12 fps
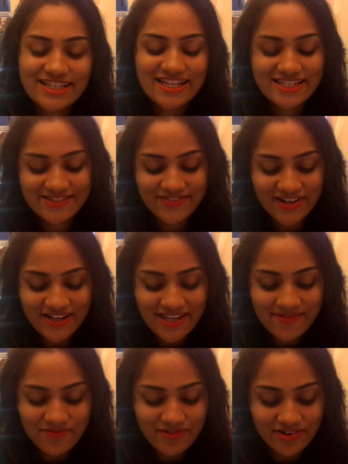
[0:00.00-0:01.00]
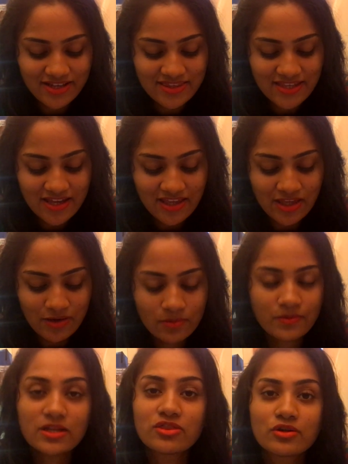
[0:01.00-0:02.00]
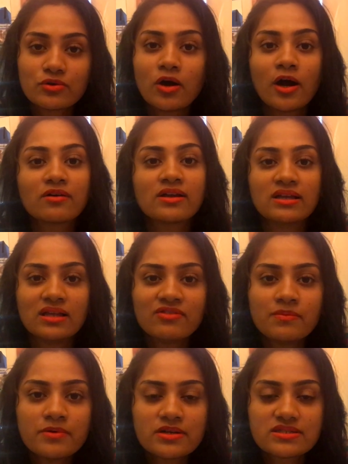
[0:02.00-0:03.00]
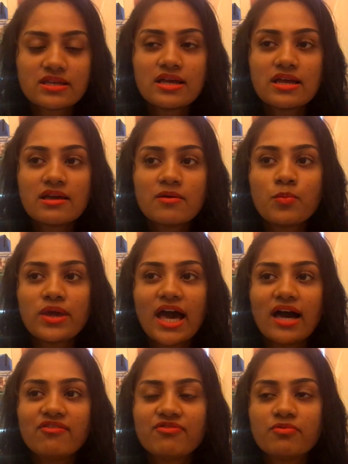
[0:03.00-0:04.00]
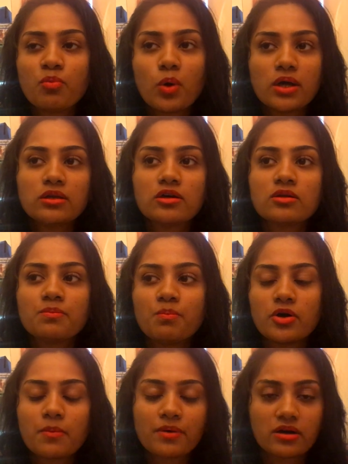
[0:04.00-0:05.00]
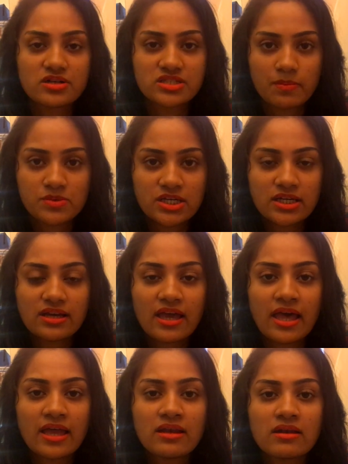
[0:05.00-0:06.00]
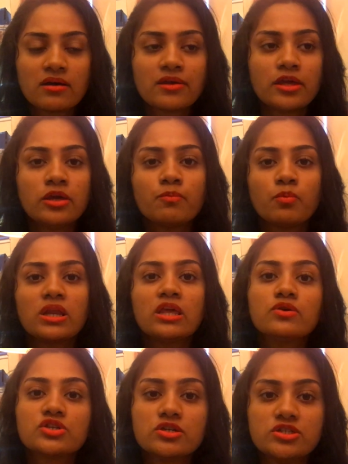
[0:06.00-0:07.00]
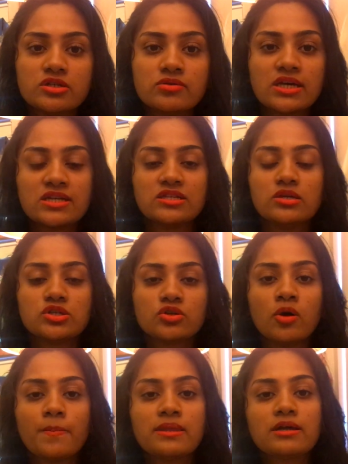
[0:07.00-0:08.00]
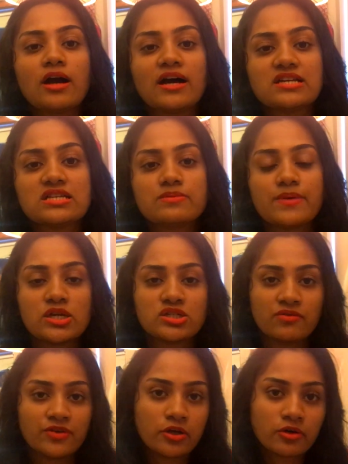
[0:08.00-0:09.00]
is very important that you read through our A-level books. We have one good book per subject, and what you should do is you should open the contents page of